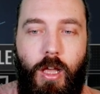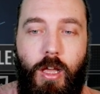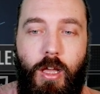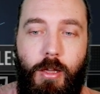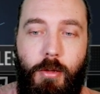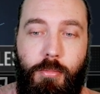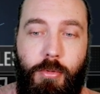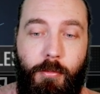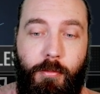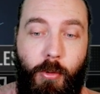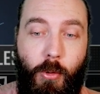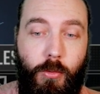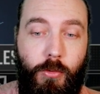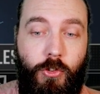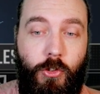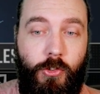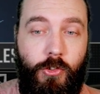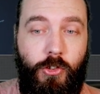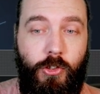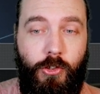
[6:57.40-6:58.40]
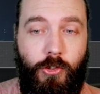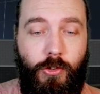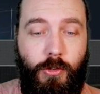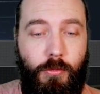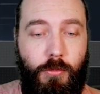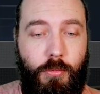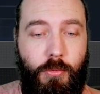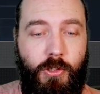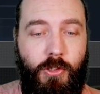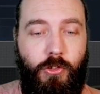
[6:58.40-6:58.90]
Propulsion
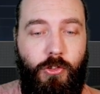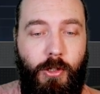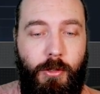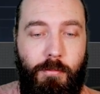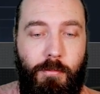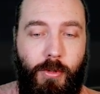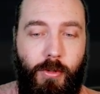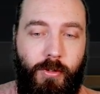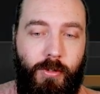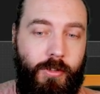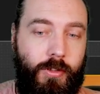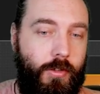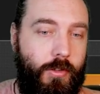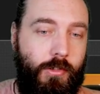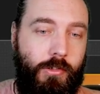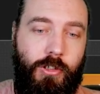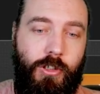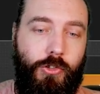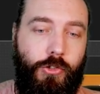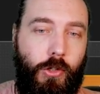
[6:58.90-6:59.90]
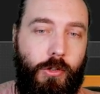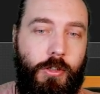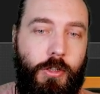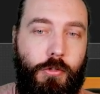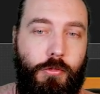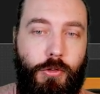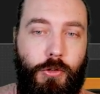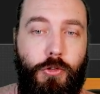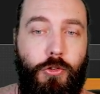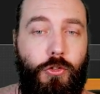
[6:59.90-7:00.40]
system's pretty simple. There is only cruise